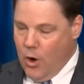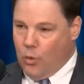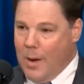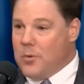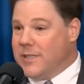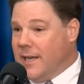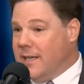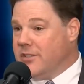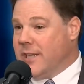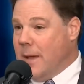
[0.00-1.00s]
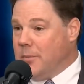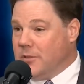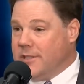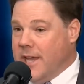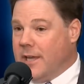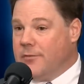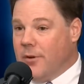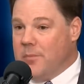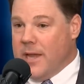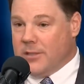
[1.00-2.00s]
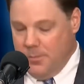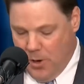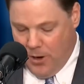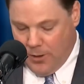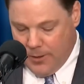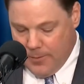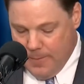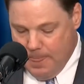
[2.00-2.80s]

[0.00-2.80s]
Representative samples taken from Paisley Park